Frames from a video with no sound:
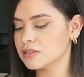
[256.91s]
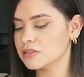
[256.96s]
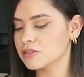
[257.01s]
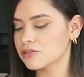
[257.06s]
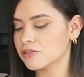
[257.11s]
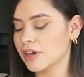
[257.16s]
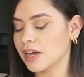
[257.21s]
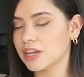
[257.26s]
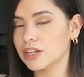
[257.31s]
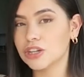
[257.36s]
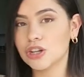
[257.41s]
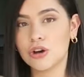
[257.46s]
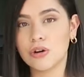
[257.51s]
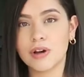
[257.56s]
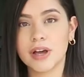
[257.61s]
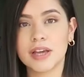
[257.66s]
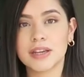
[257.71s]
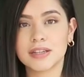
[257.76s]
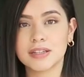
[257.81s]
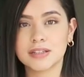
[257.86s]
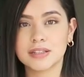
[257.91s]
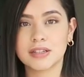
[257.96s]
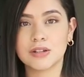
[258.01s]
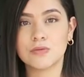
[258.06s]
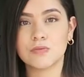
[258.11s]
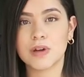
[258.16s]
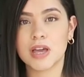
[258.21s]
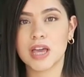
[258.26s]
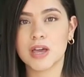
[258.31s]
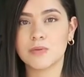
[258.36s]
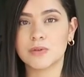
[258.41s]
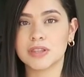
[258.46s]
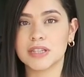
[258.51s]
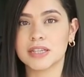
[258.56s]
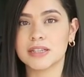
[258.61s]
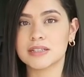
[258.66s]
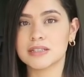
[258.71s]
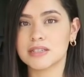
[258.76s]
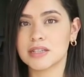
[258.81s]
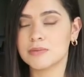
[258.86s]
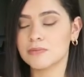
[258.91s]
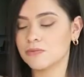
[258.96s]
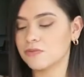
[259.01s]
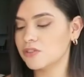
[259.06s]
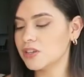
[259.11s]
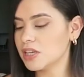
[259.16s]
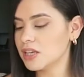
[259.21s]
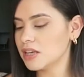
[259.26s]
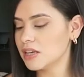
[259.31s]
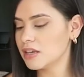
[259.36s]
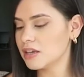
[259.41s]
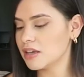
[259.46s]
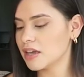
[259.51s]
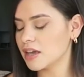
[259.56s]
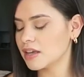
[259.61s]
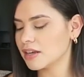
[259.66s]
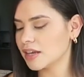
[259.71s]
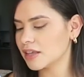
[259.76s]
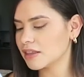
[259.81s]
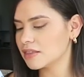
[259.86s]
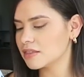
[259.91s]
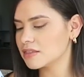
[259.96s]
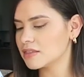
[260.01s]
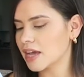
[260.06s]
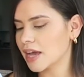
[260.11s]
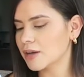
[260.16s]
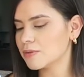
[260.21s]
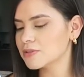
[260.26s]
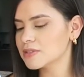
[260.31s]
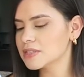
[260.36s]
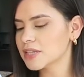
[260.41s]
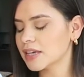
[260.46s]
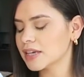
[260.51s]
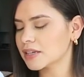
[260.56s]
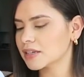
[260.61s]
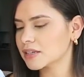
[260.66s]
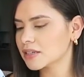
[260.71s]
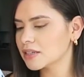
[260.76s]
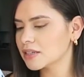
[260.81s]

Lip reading: So I know I could get away with like a deep V, and I was like